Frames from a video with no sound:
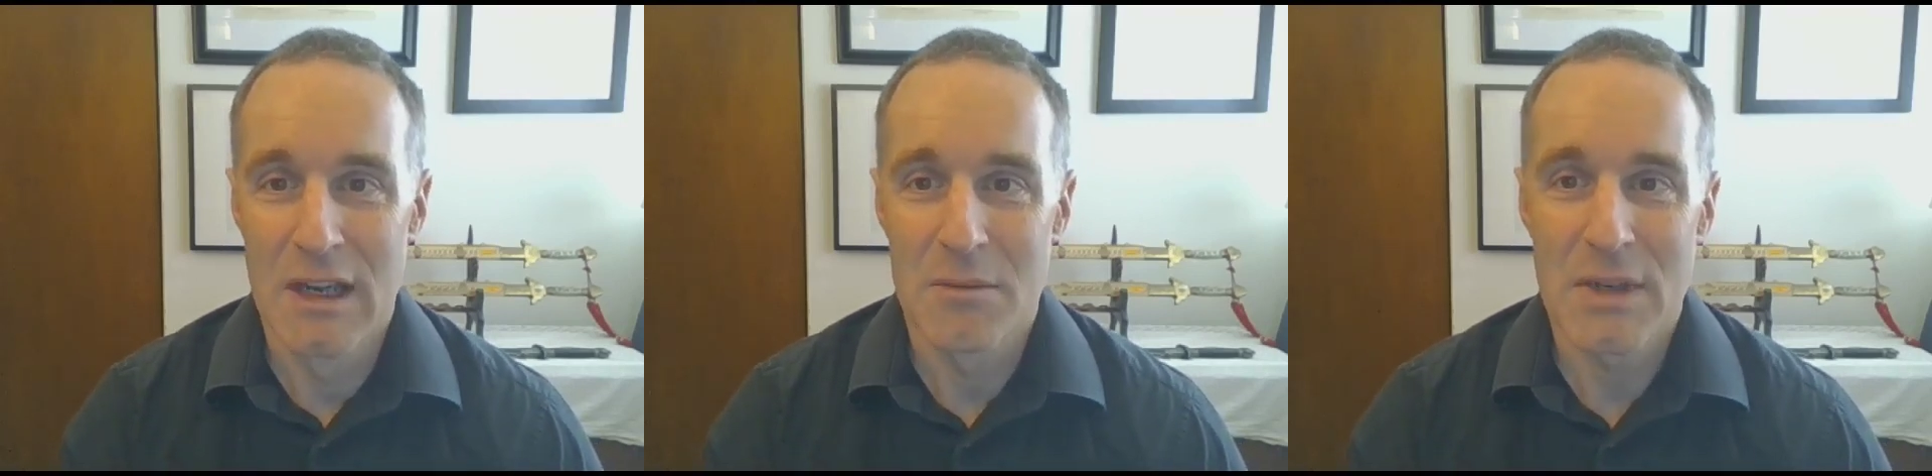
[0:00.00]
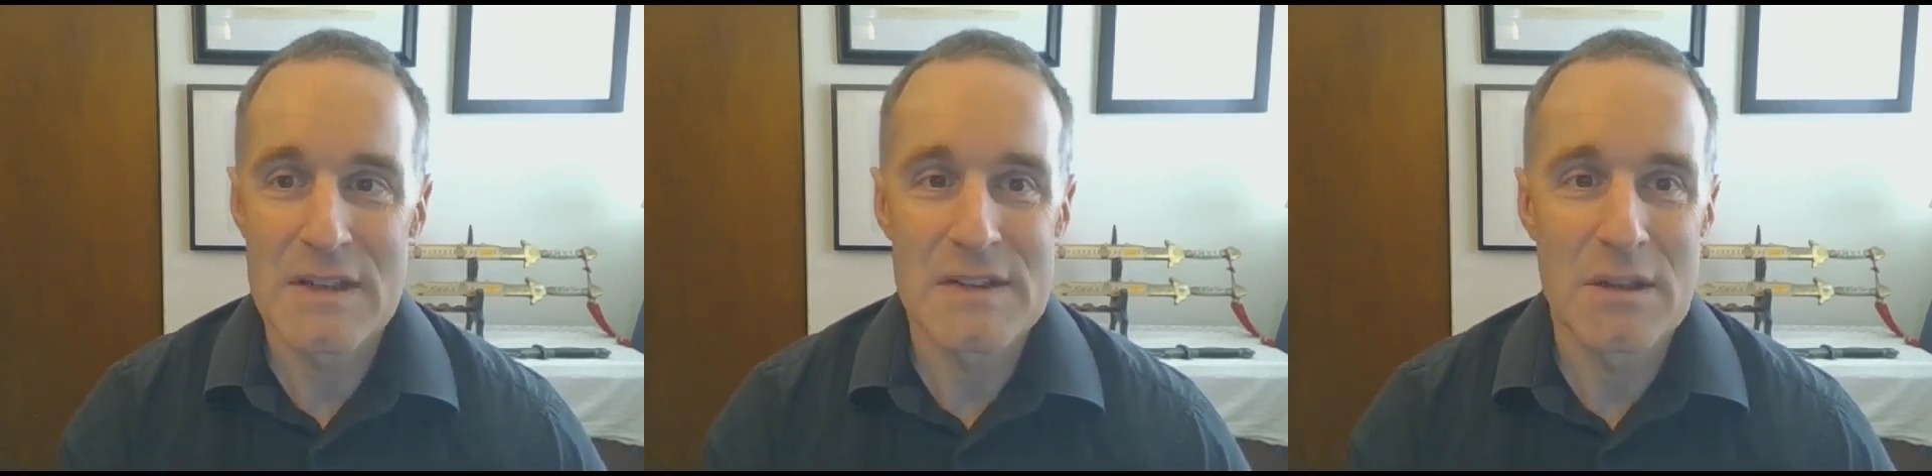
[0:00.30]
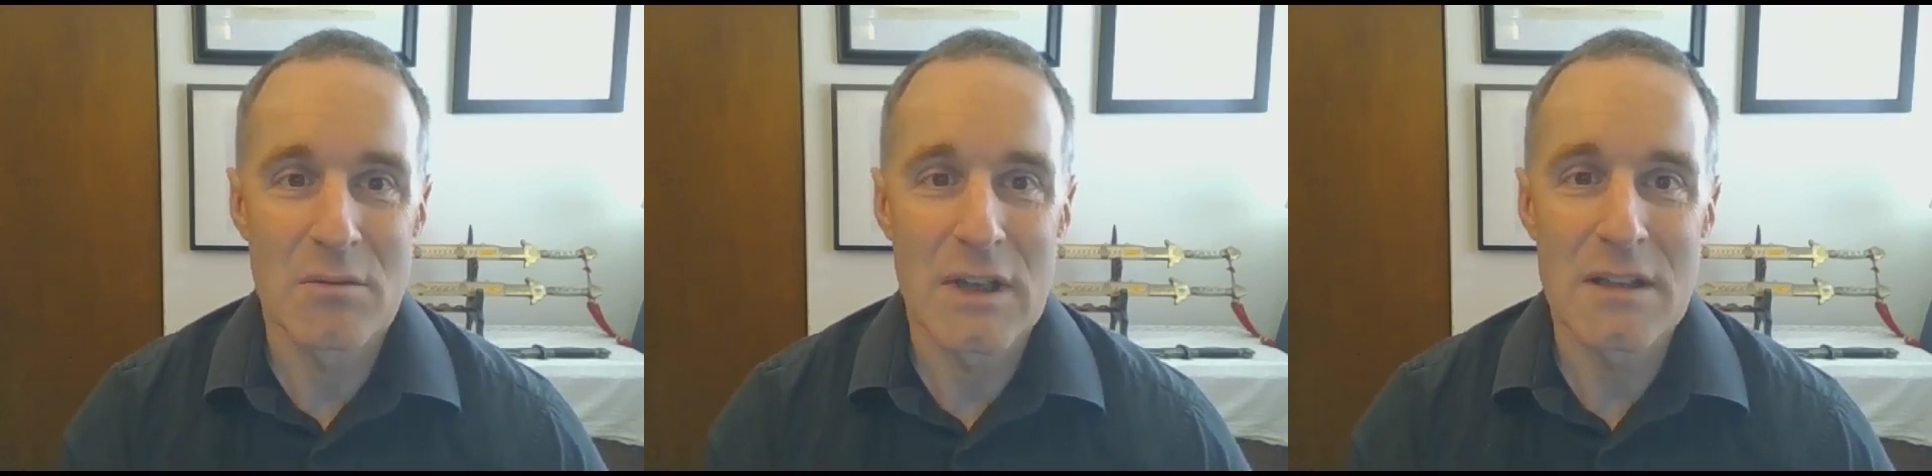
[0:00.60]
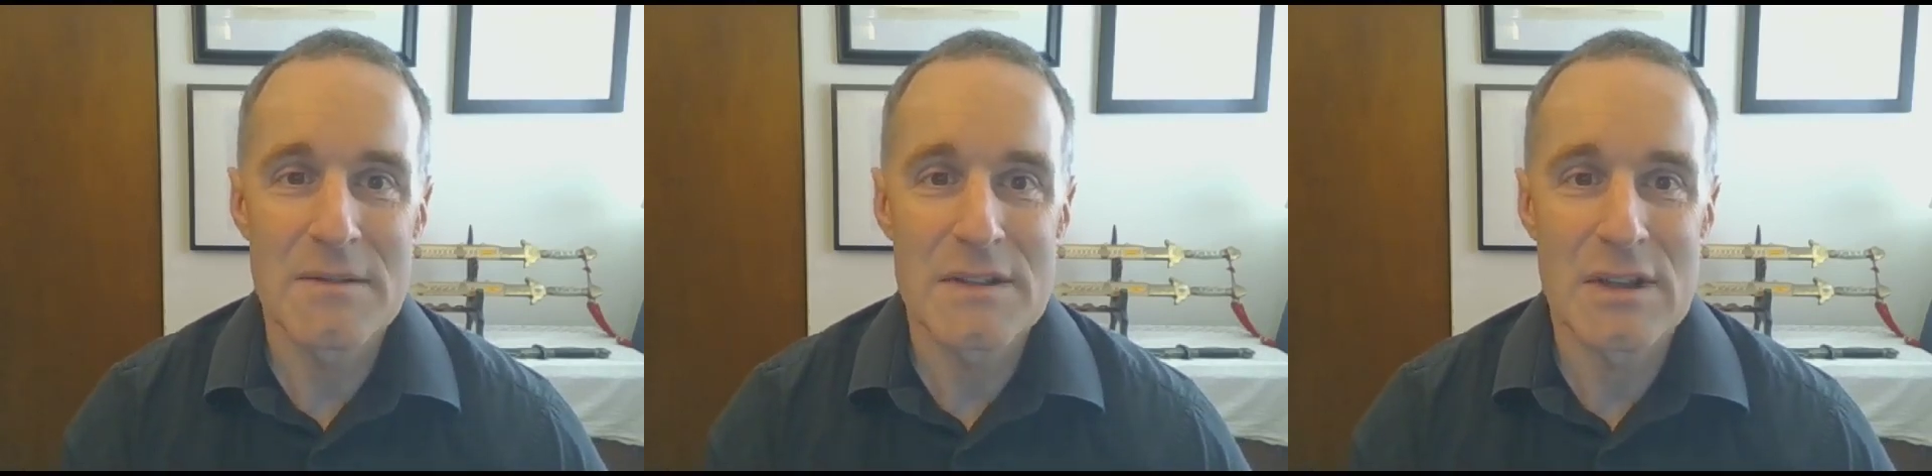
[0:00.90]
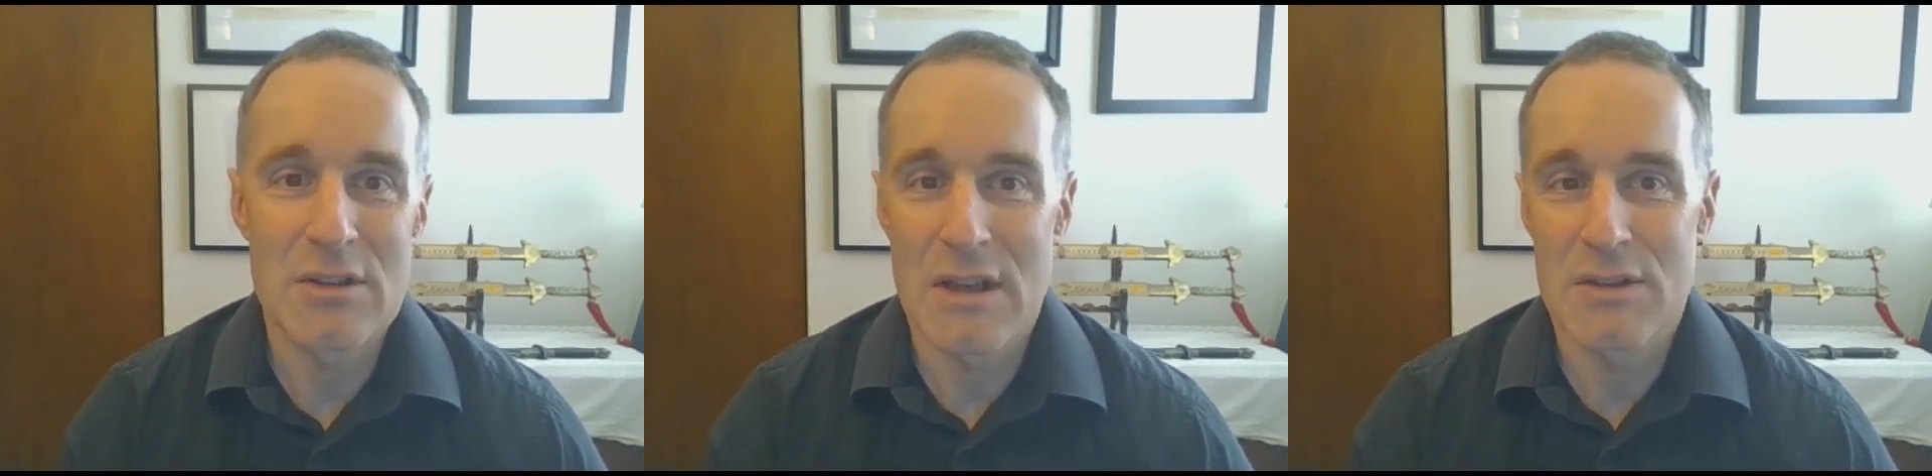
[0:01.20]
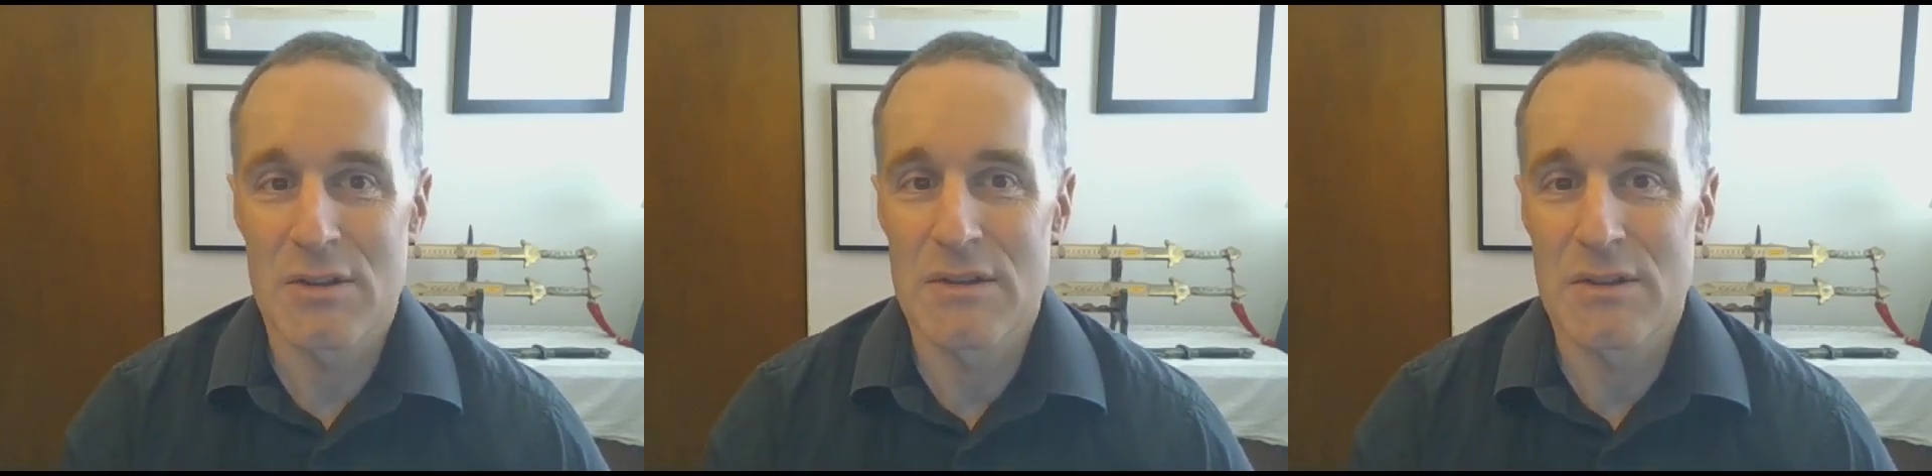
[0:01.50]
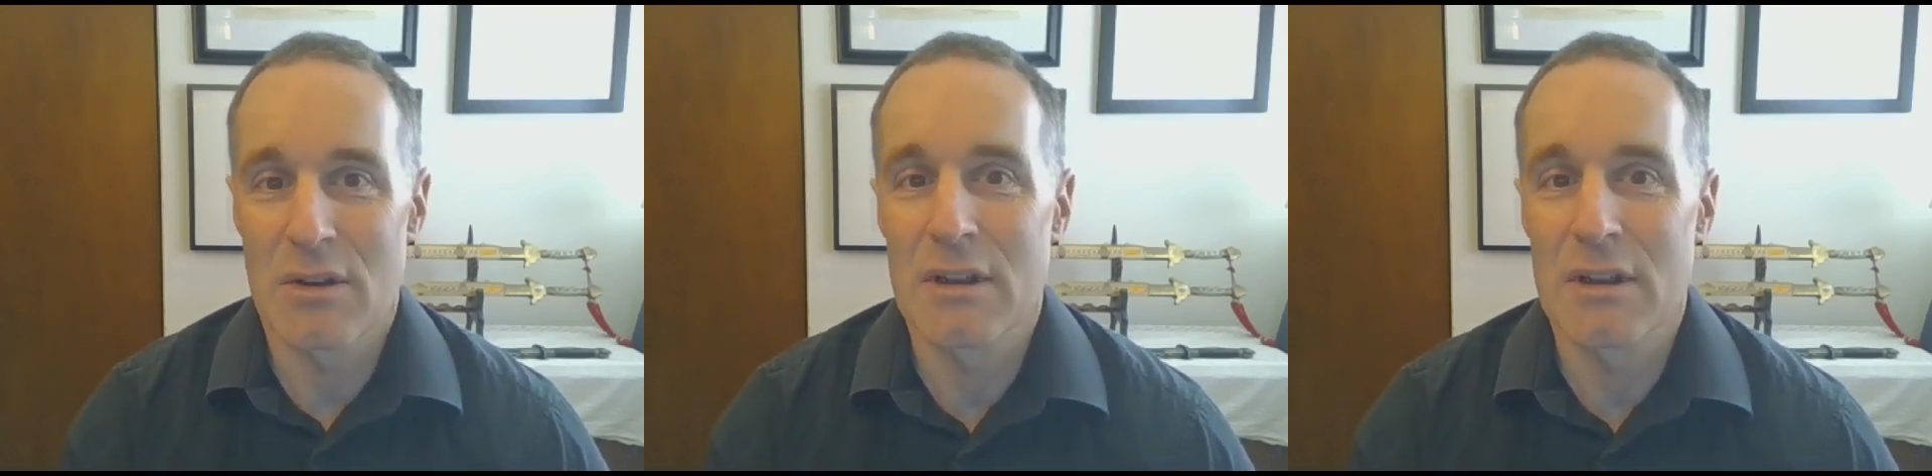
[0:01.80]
because the irrelevant suggestions are